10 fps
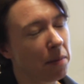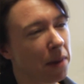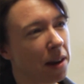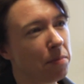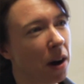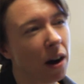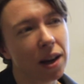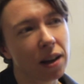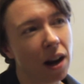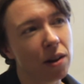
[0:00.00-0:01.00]
made
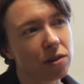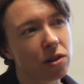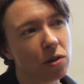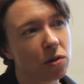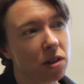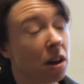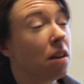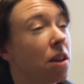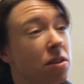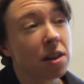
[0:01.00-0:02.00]
behind closed doors, and are
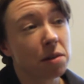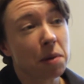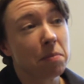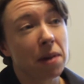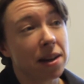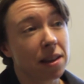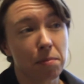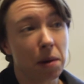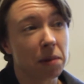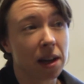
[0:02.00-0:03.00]
those deals being made in the
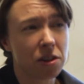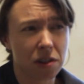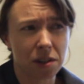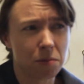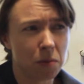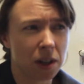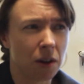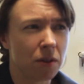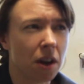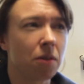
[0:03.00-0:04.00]
public interest, and we
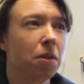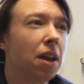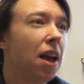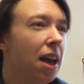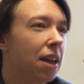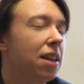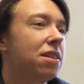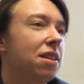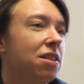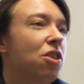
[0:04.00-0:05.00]
don't know, and it's
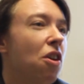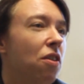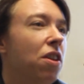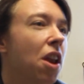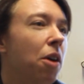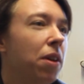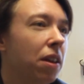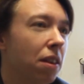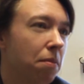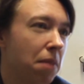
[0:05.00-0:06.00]
this not
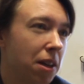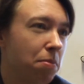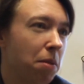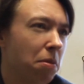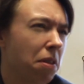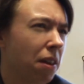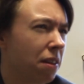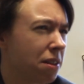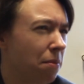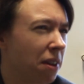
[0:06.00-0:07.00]
knowing that makes people think
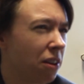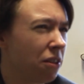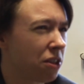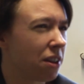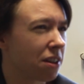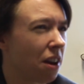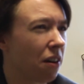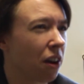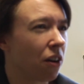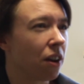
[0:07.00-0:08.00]
that something dodgy is
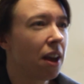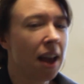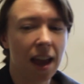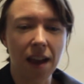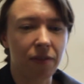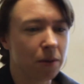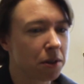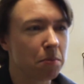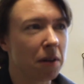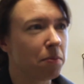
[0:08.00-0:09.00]
going on. If it was
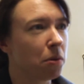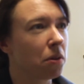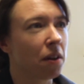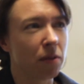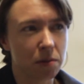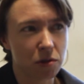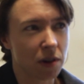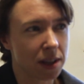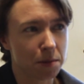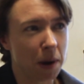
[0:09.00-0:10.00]
above board, if it was
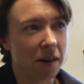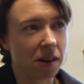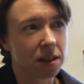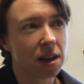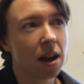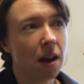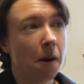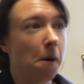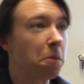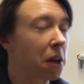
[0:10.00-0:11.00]
transparent,
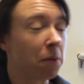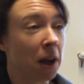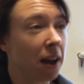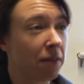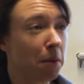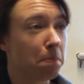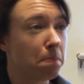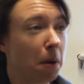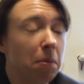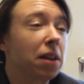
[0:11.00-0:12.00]
and we can have a
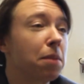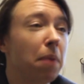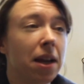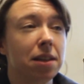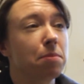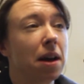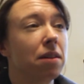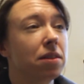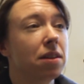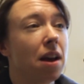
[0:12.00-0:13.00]
public debate
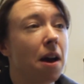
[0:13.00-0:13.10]
about